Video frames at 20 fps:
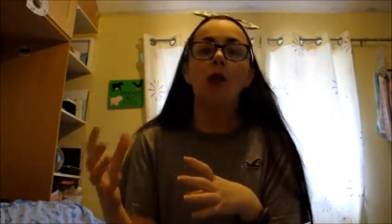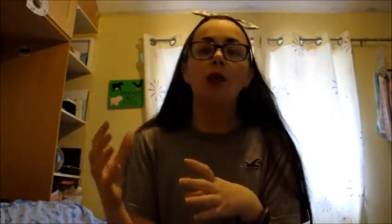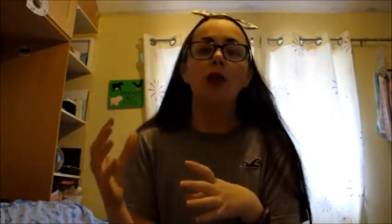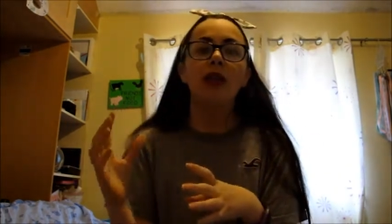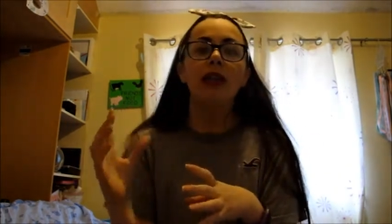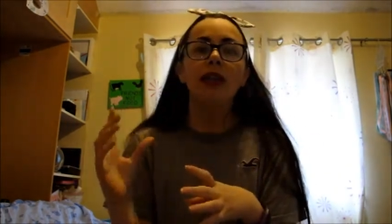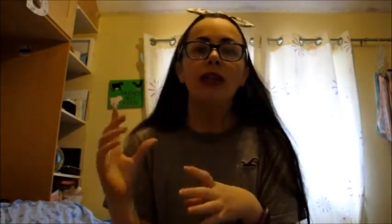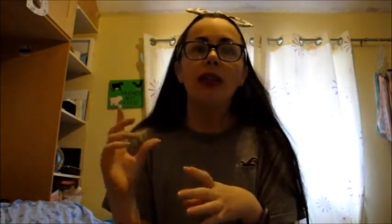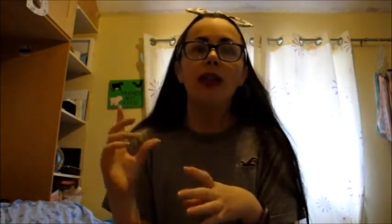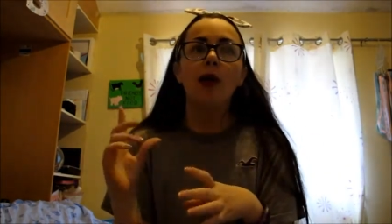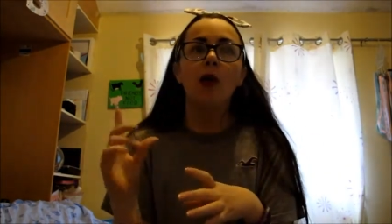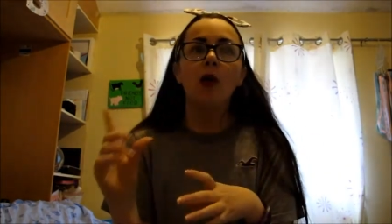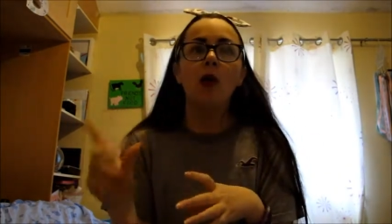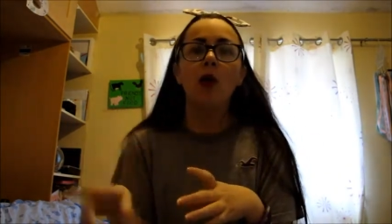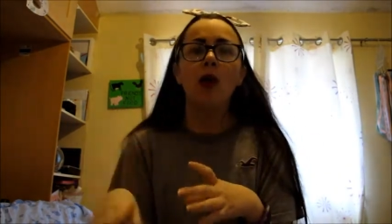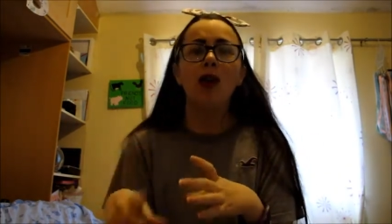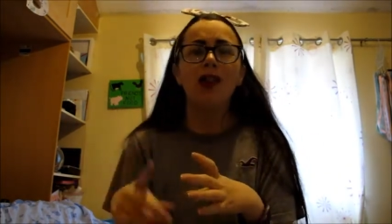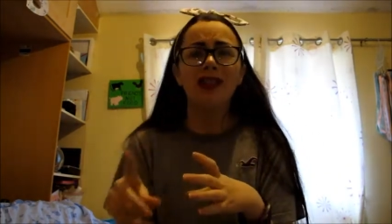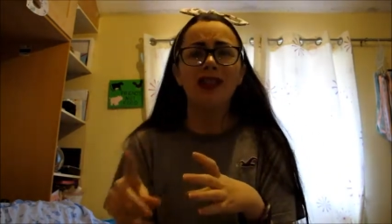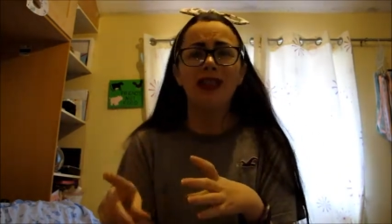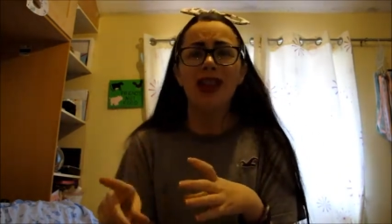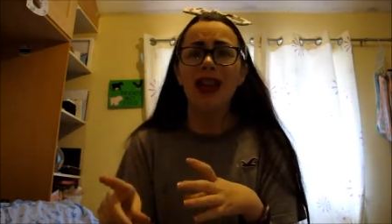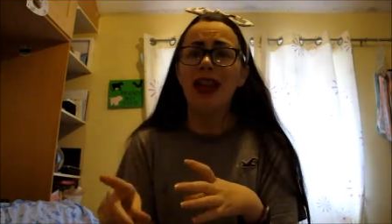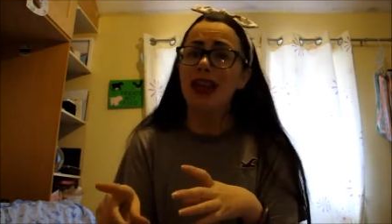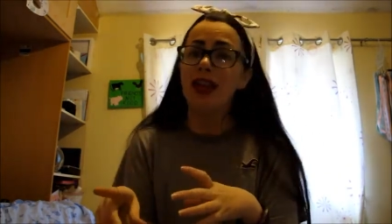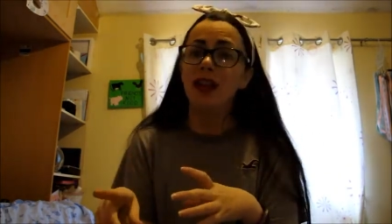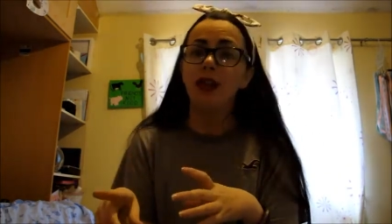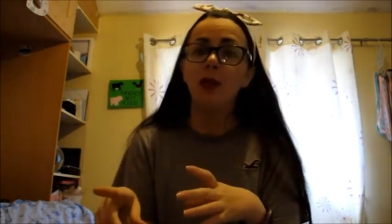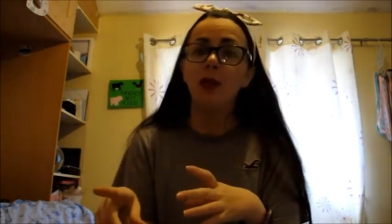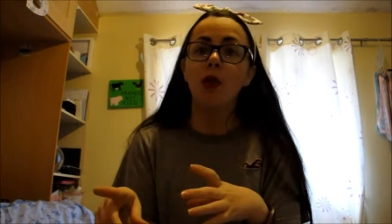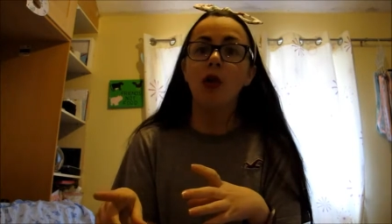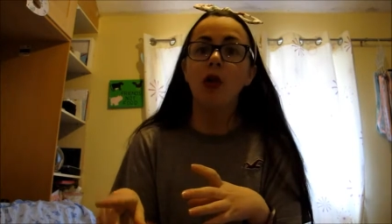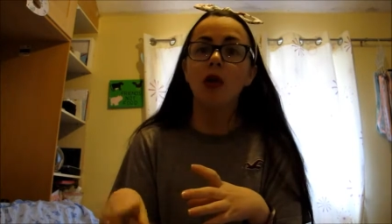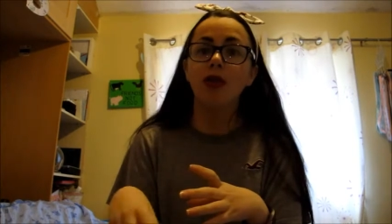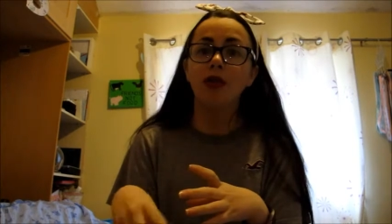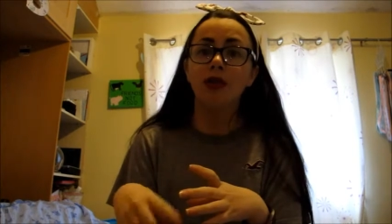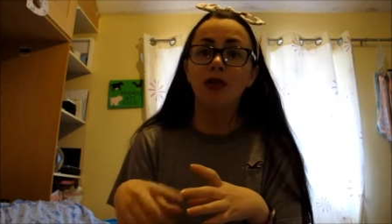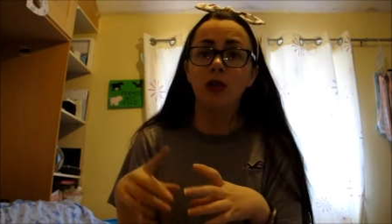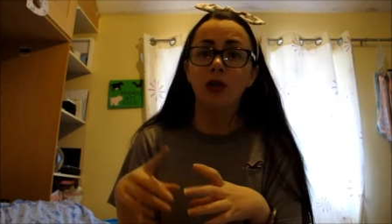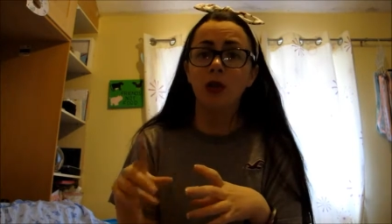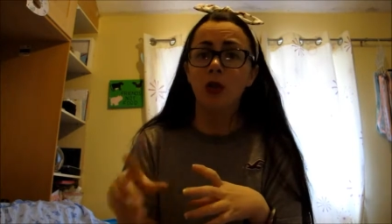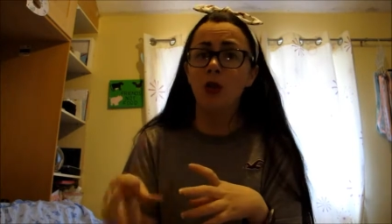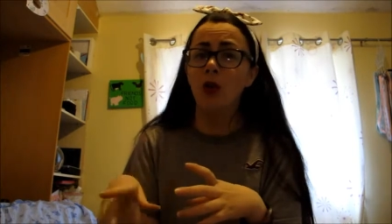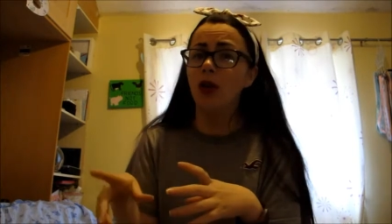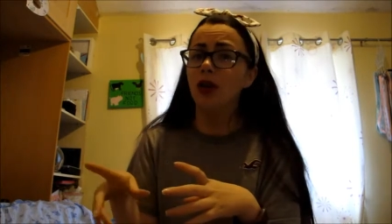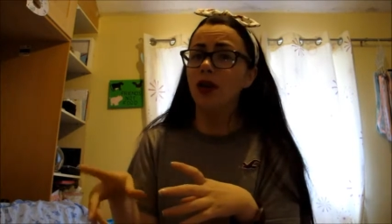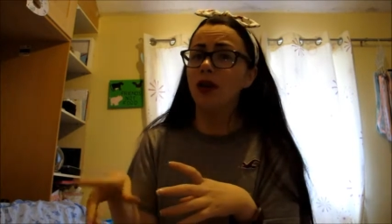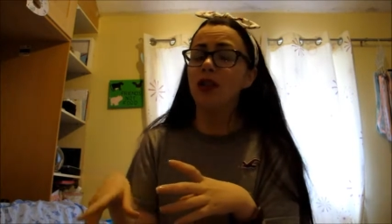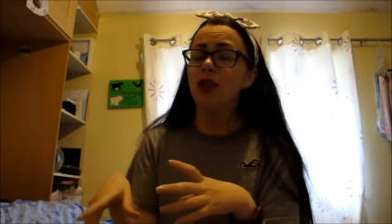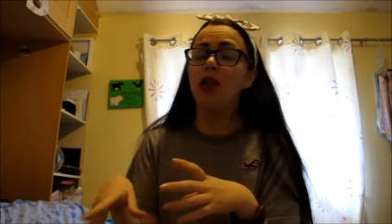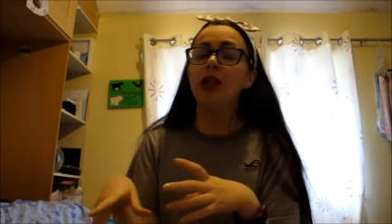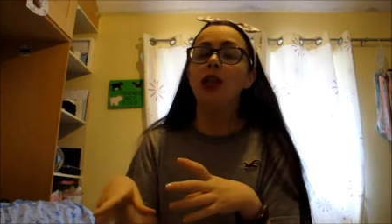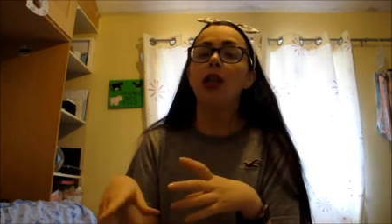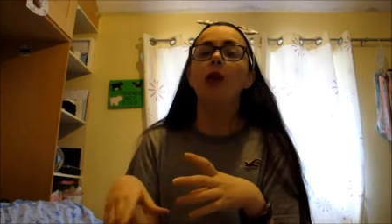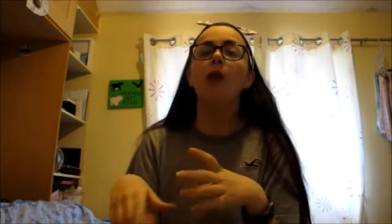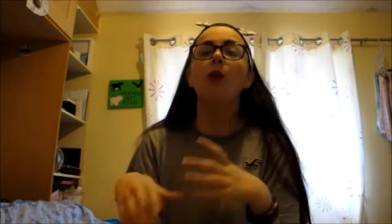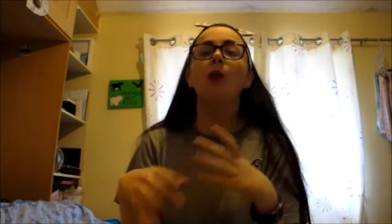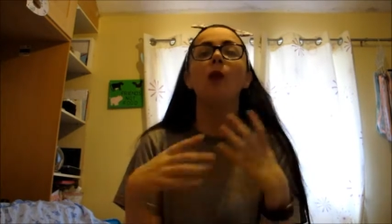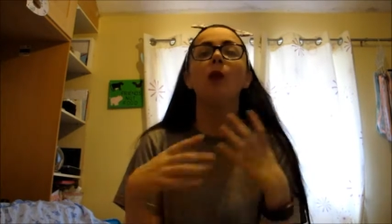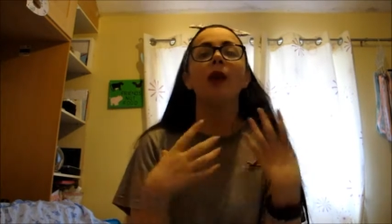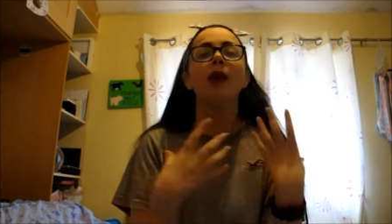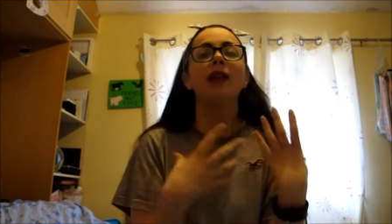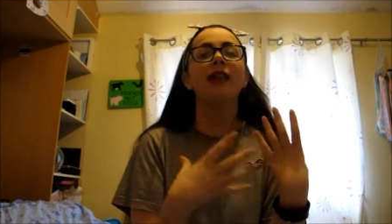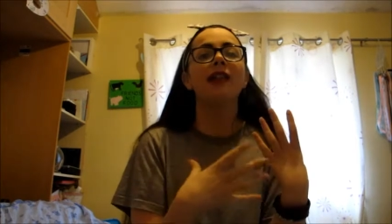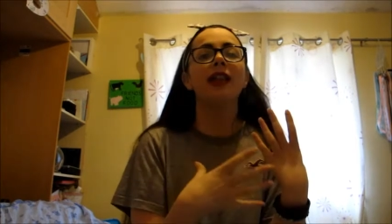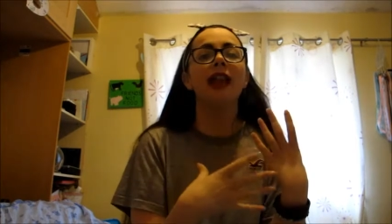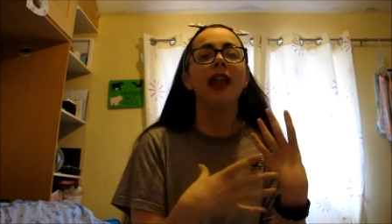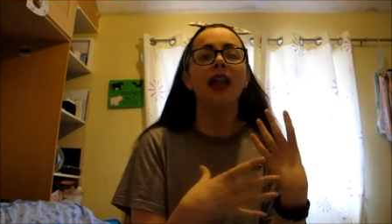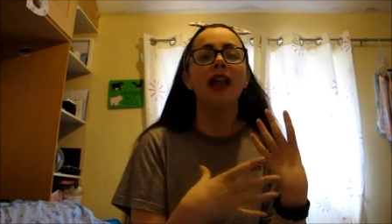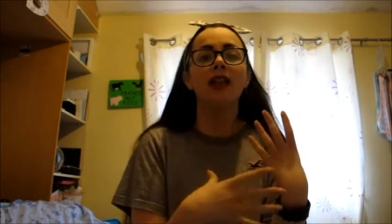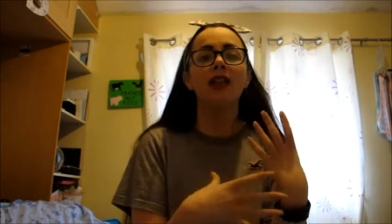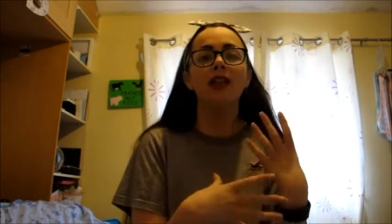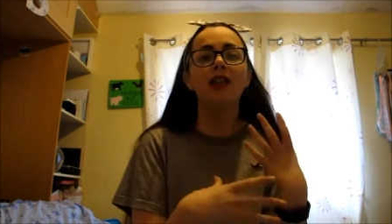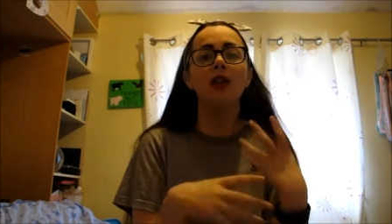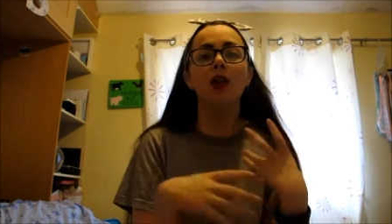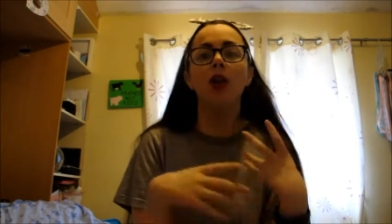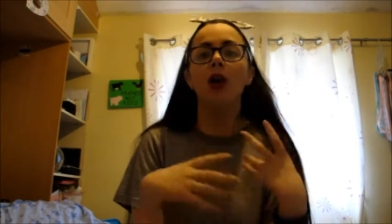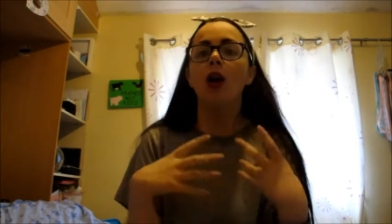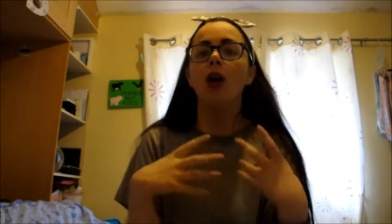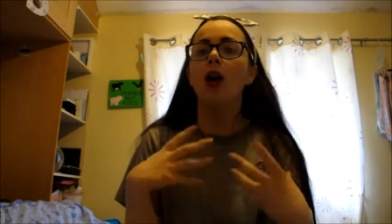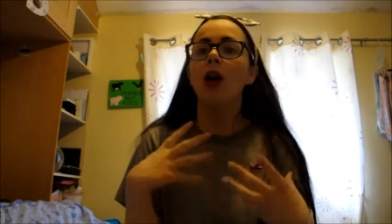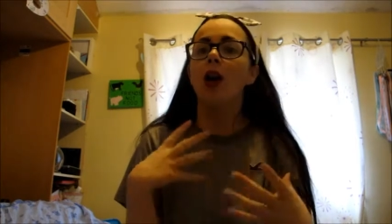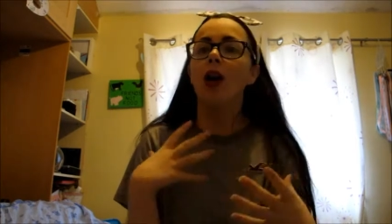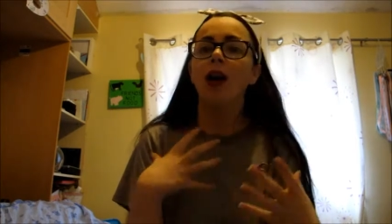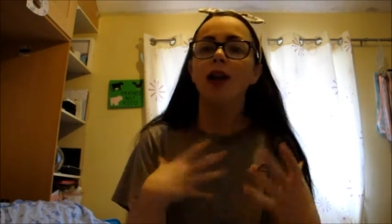was quarter to eight in the morning to quarter to two whereas the health store